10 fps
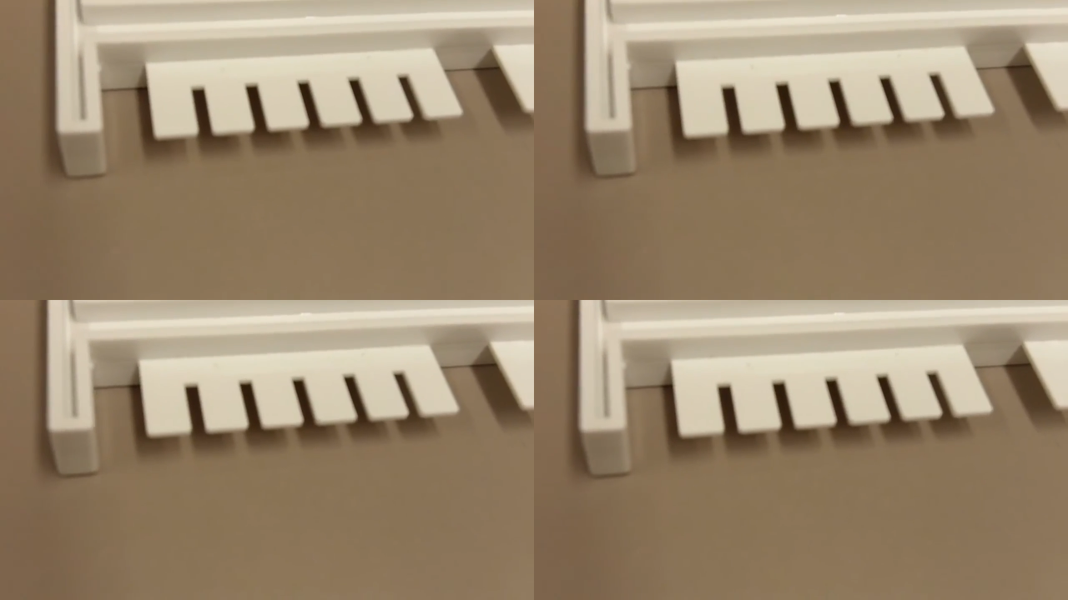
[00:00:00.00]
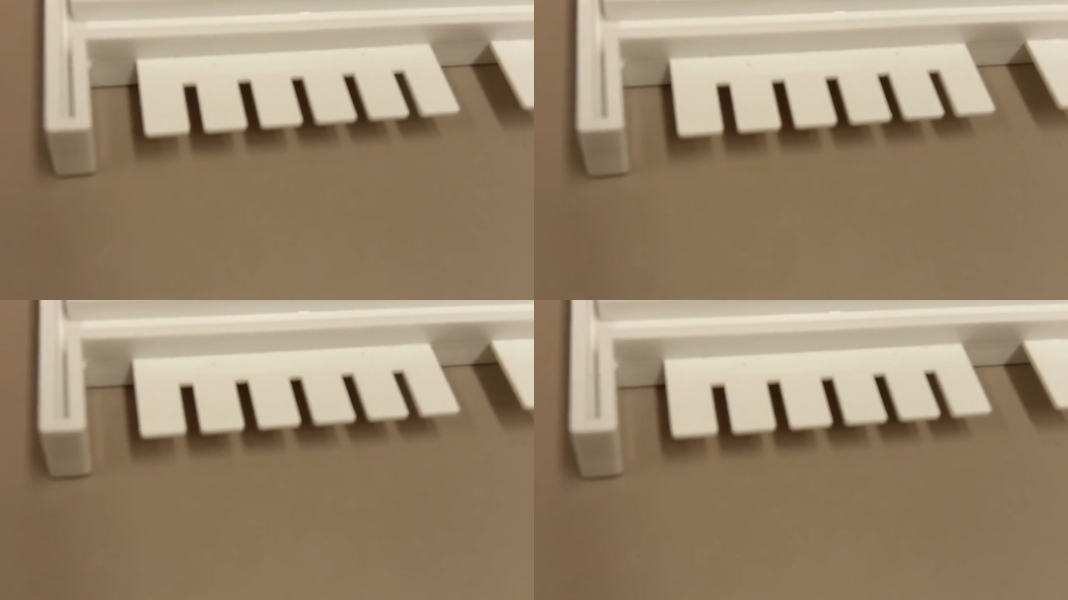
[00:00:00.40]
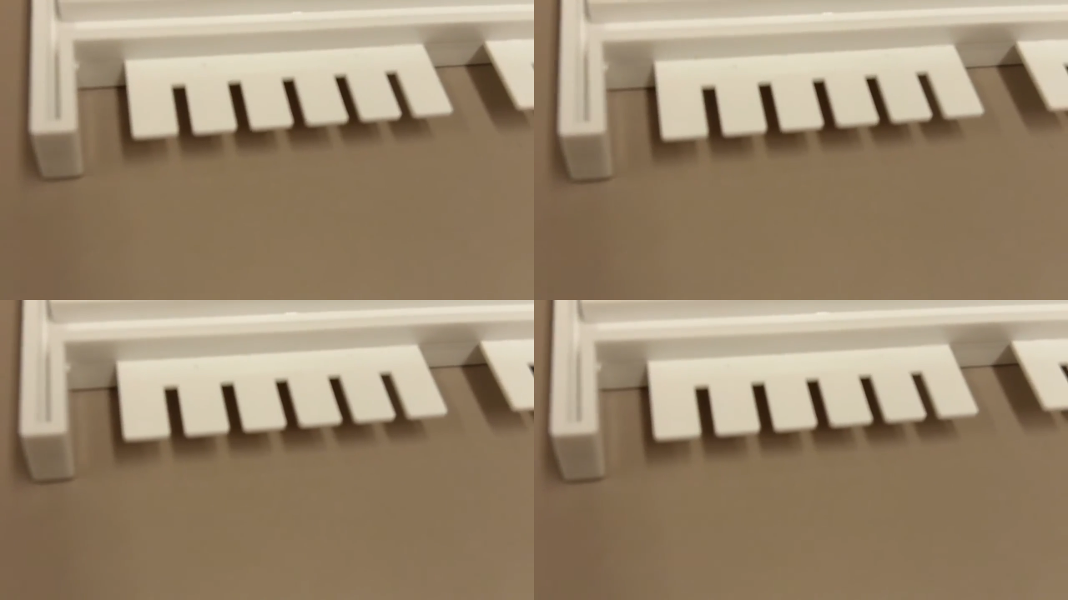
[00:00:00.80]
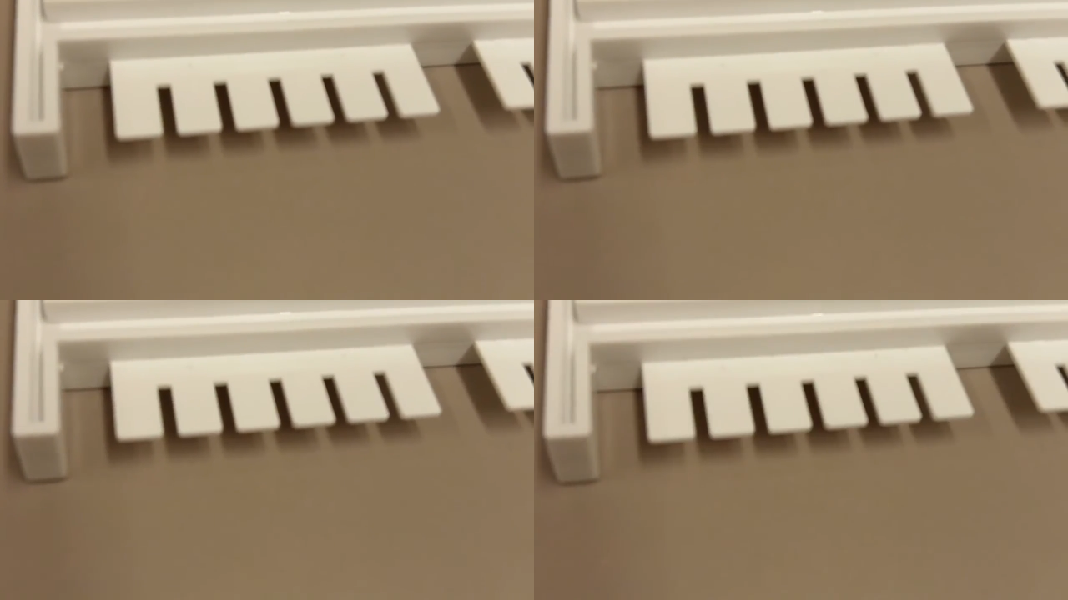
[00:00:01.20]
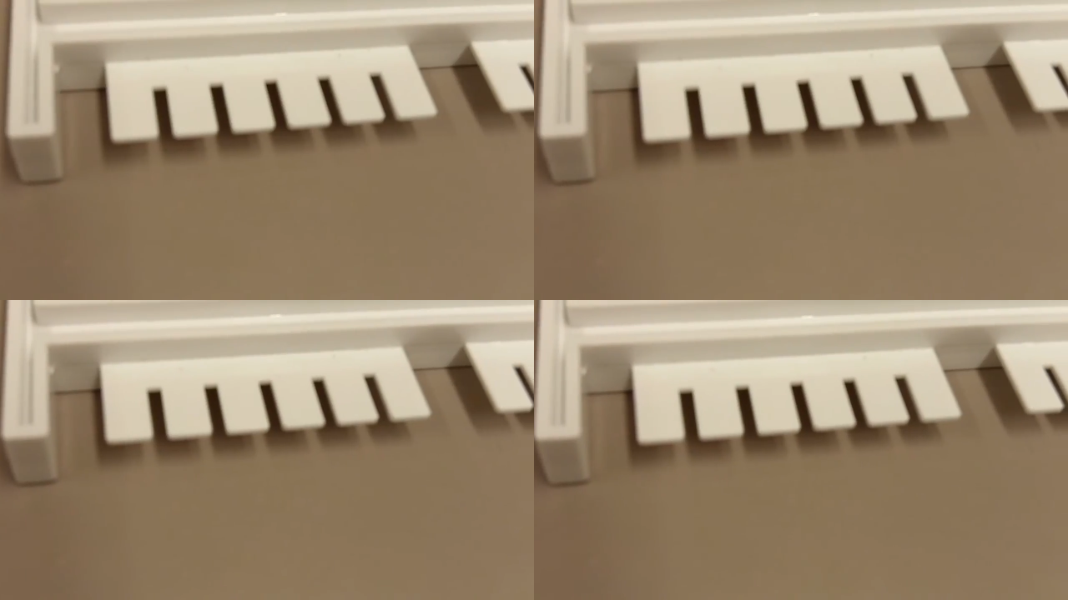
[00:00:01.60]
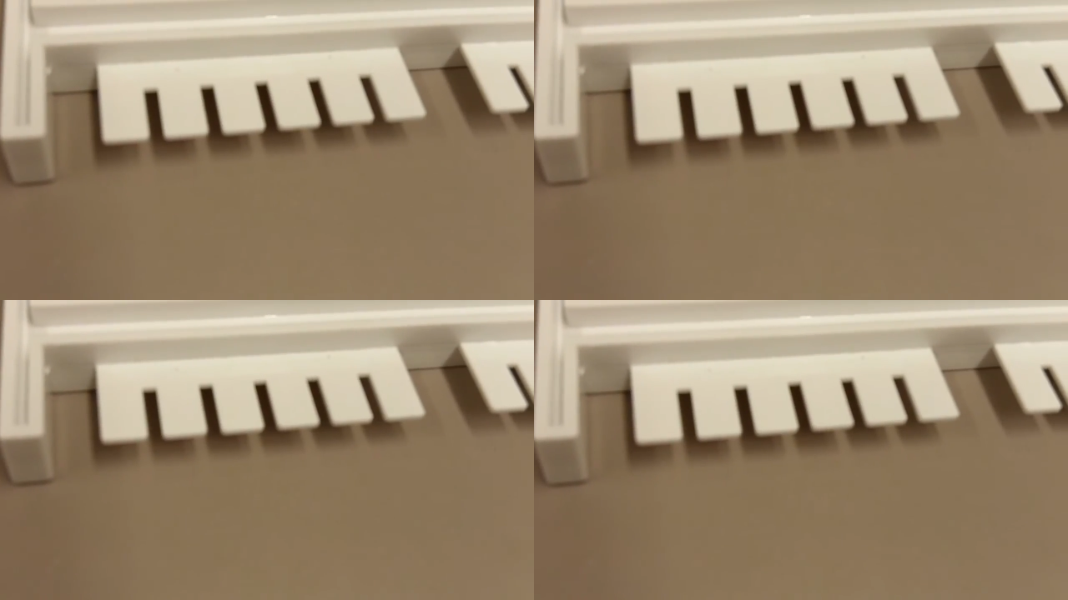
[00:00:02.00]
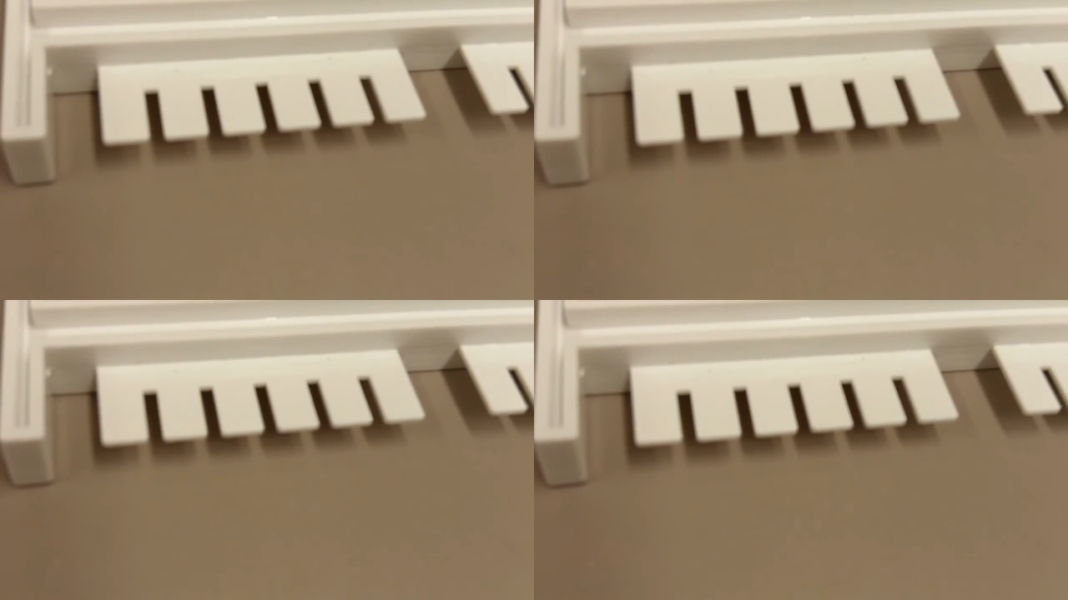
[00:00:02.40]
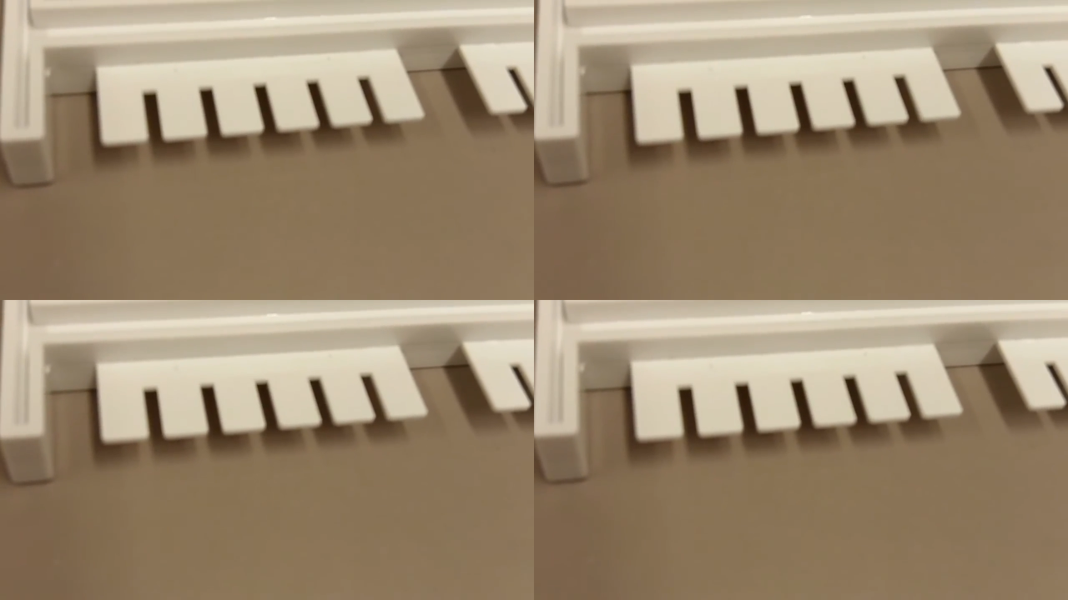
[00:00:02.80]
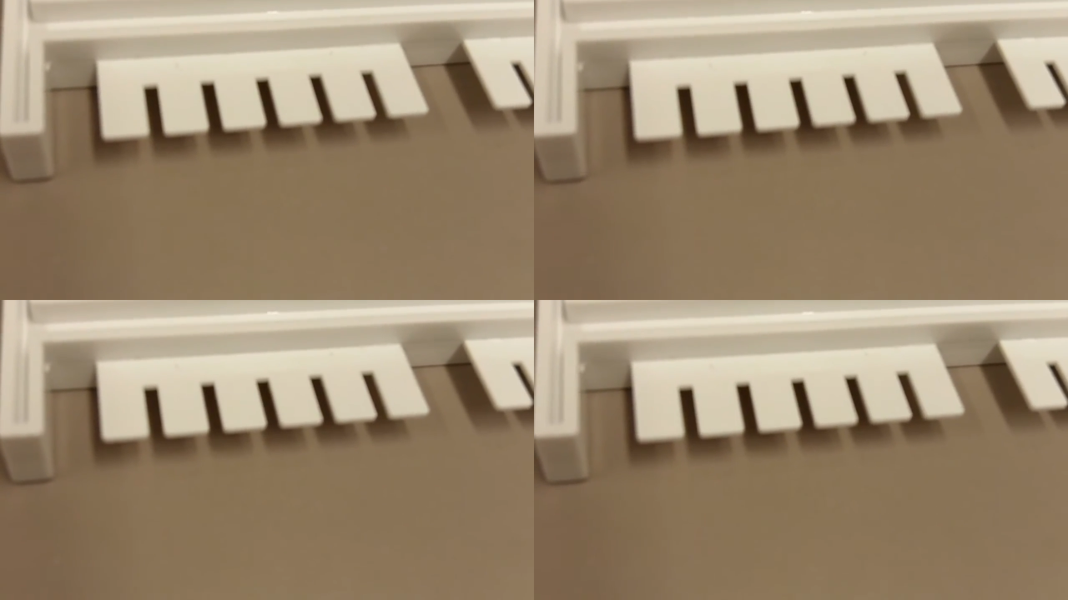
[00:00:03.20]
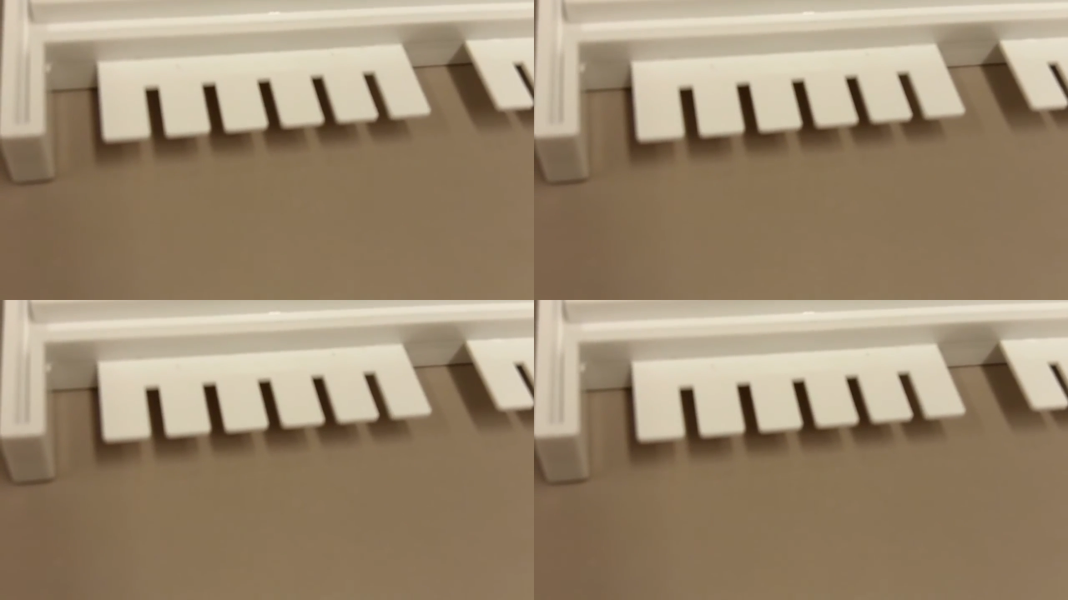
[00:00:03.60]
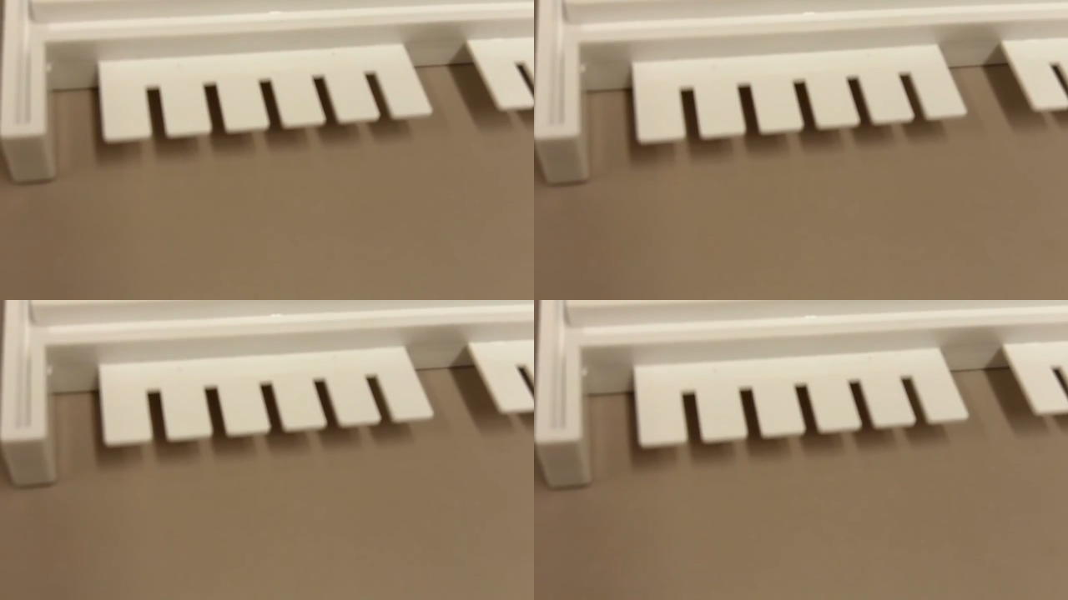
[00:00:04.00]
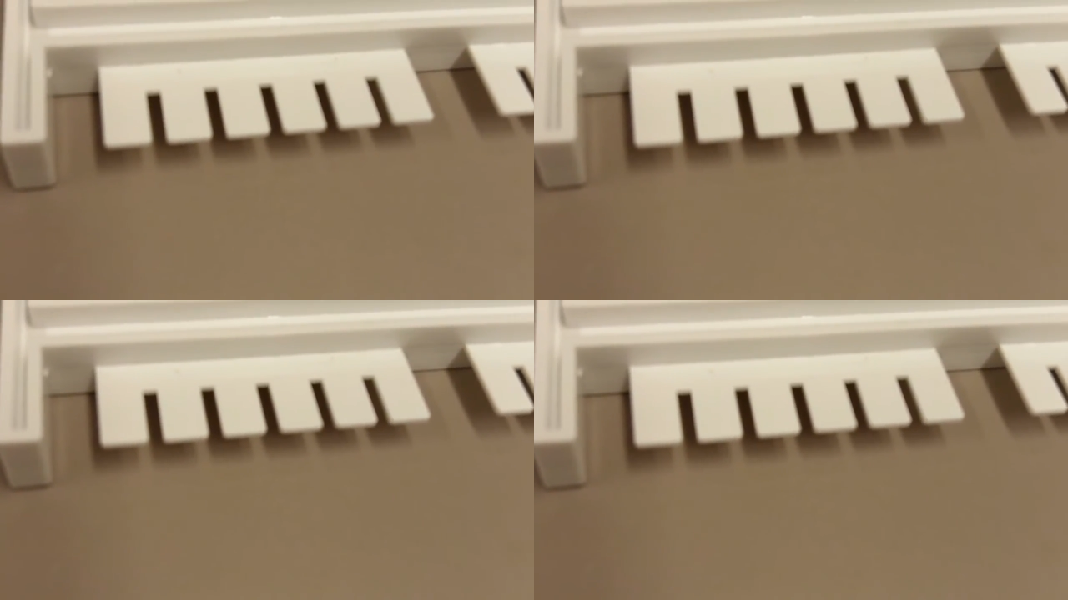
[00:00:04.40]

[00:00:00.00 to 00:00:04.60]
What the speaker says: No face is visible, so there are no lips to read.